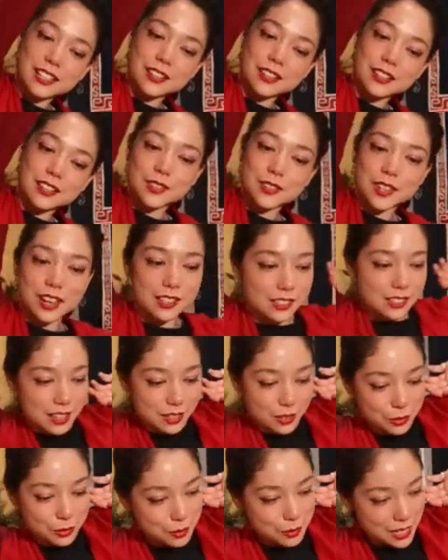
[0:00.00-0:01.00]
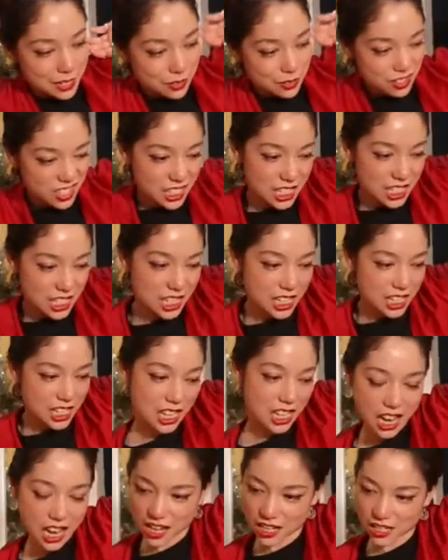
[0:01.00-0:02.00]
of signing this last ornament, just in
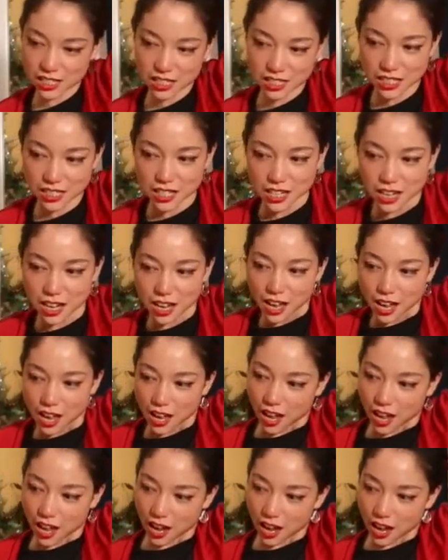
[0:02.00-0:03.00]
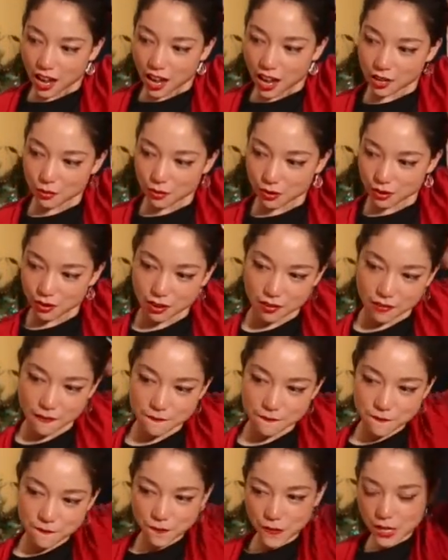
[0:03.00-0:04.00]
case
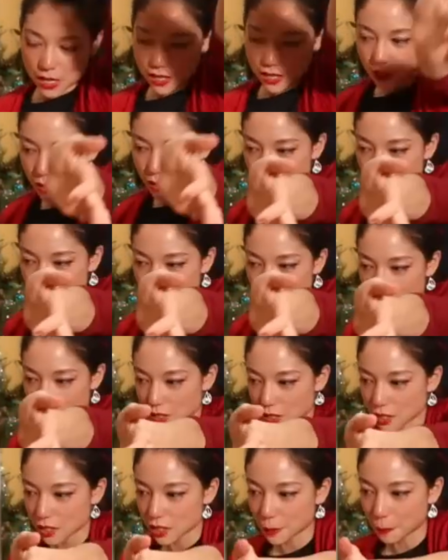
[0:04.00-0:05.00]
anyone feels.